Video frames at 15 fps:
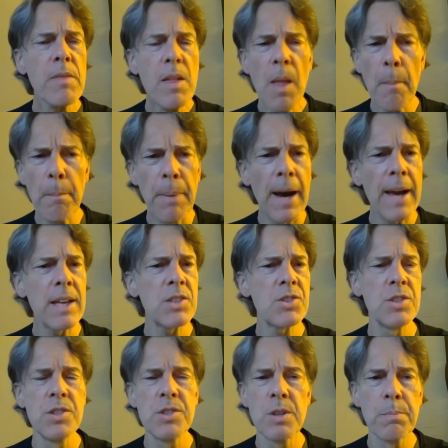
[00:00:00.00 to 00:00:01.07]

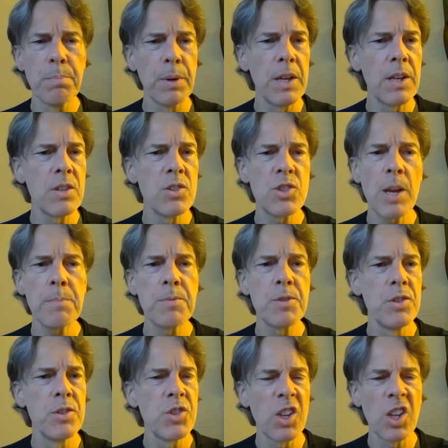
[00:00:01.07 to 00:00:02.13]
biases and
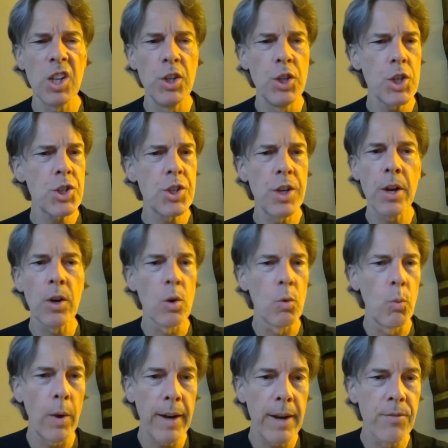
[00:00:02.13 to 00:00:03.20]
preconceptions and conditioning or
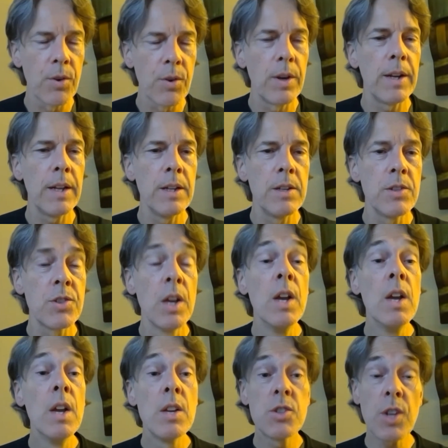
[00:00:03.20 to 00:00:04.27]
whatever it is,
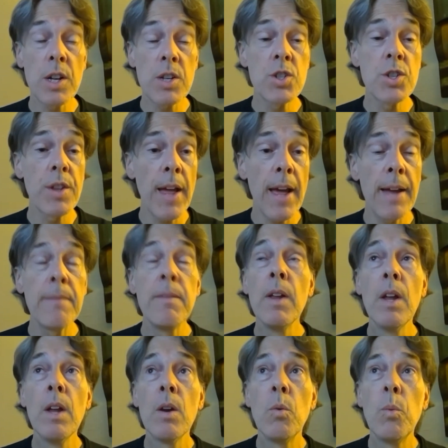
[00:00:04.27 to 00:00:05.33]
such that
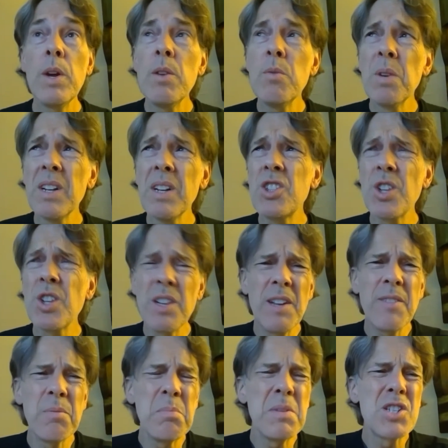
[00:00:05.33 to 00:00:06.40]
we really shouldn't
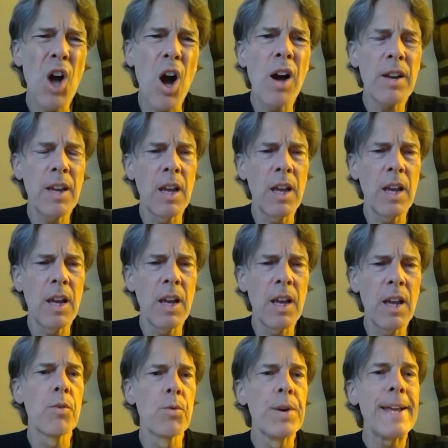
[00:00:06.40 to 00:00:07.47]
even be talking about
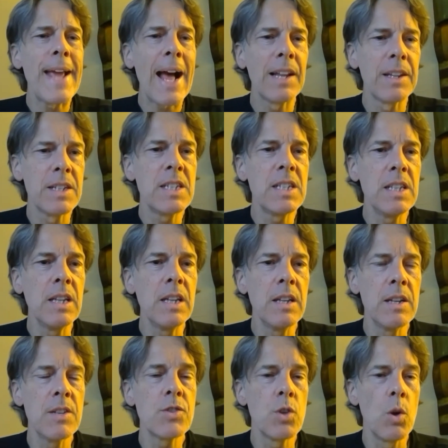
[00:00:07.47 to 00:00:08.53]
what reality
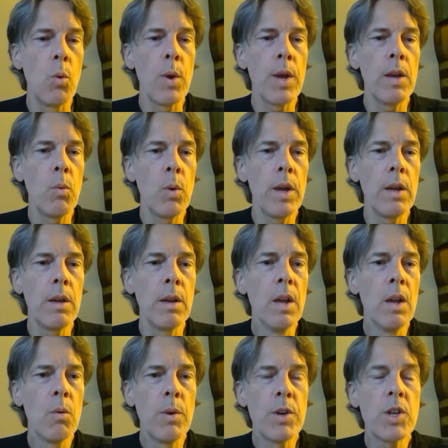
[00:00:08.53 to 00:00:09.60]
is. We
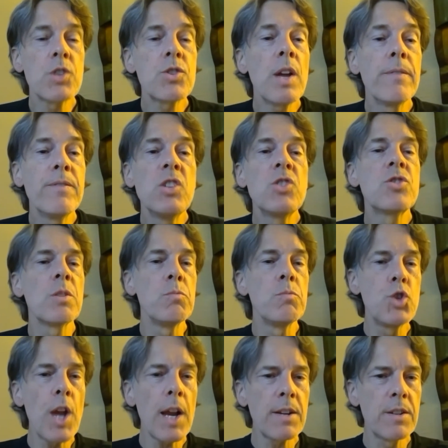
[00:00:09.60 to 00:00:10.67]
just have these
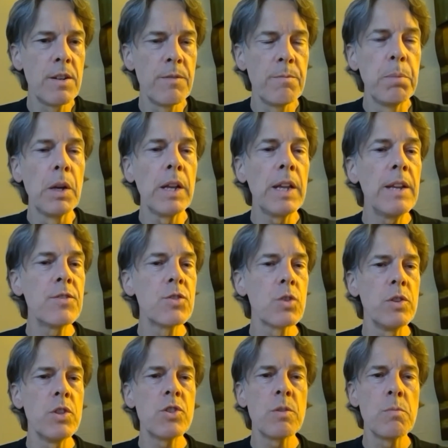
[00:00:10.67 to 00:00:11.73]
subjective beliefs or
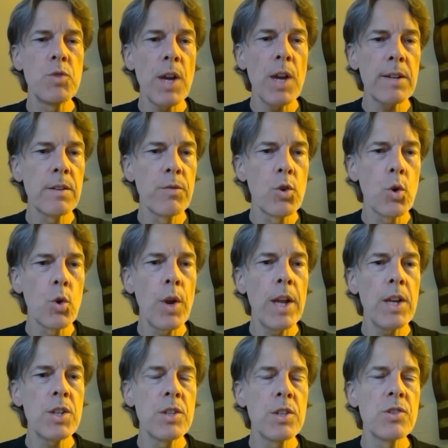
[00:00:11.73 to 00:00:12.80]
these subjective
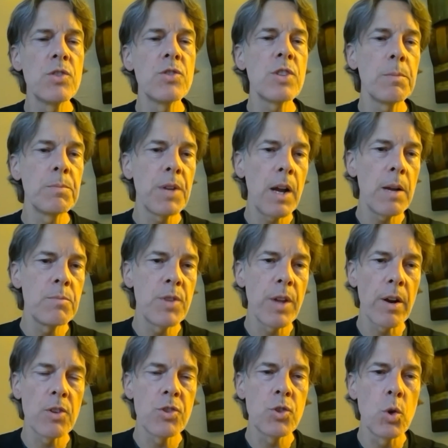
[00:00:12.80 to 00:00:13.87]
creations, and sometimes they are
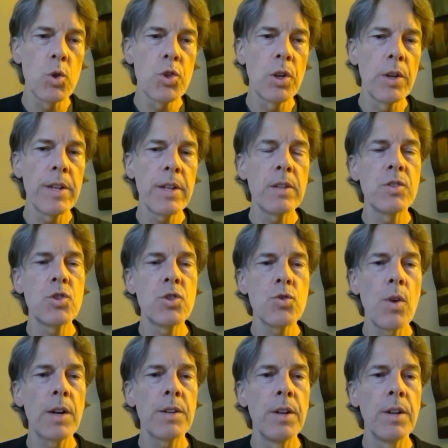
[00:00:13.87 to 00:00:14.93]
socially
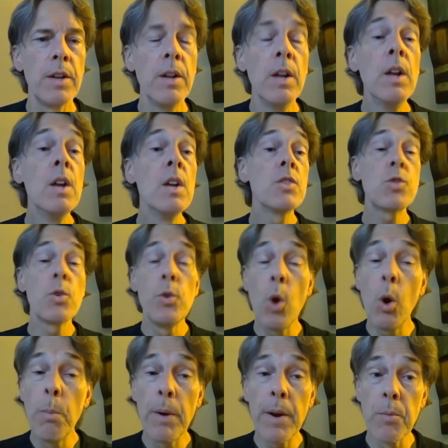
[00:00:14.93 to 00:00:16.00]
constructed. So
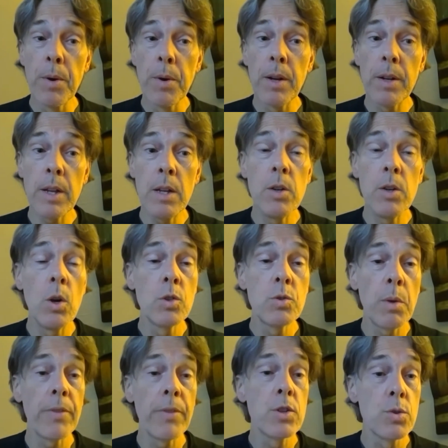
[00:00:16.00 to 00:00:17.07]
nobody really knows what
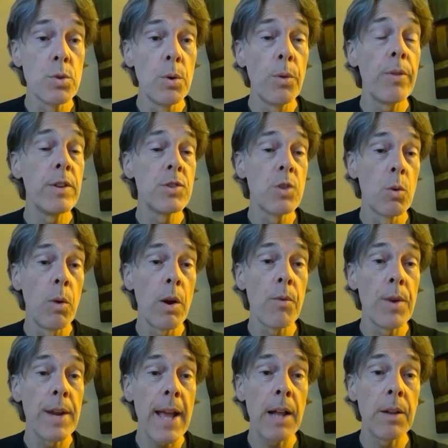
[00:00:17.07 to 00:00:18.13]
the truth is or what
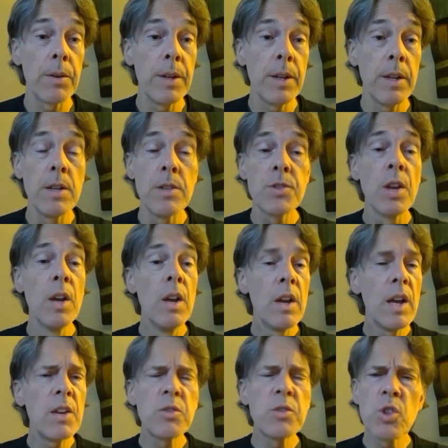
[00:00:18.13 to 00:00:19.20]
reality is.
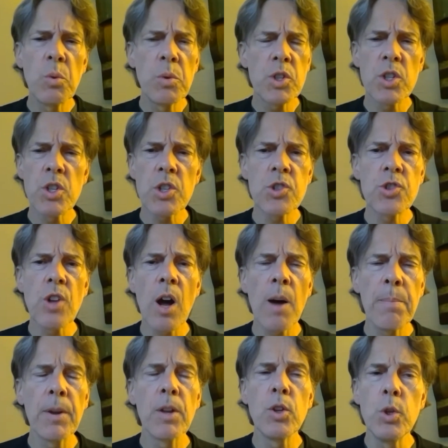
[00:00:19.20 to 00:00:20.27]
And so we should just stop
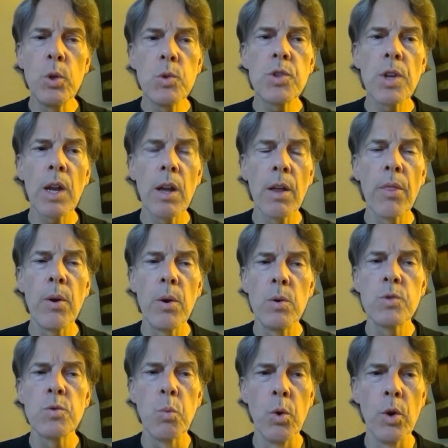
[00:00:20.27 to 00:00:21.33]
using those
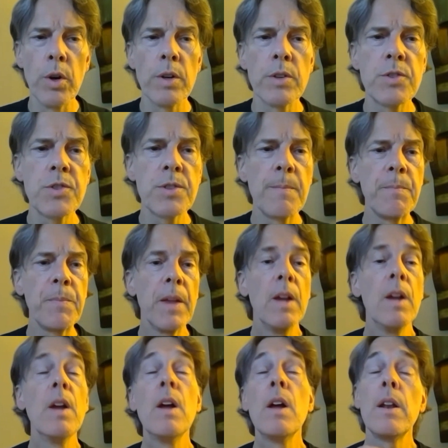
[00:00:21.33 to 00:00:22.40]
words.
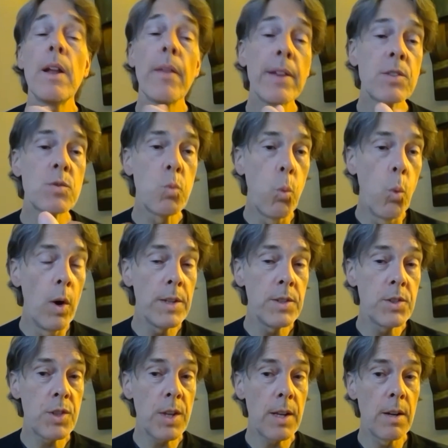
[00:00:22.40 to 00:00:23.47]
Now that's one
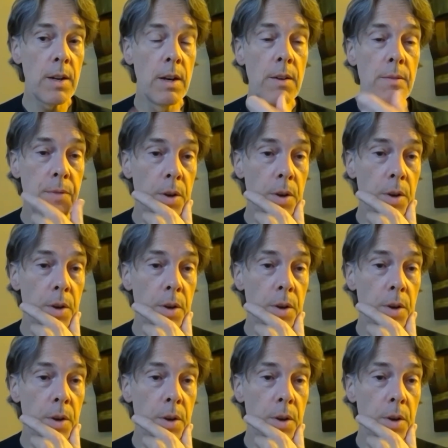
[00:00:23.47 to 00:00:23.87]
set of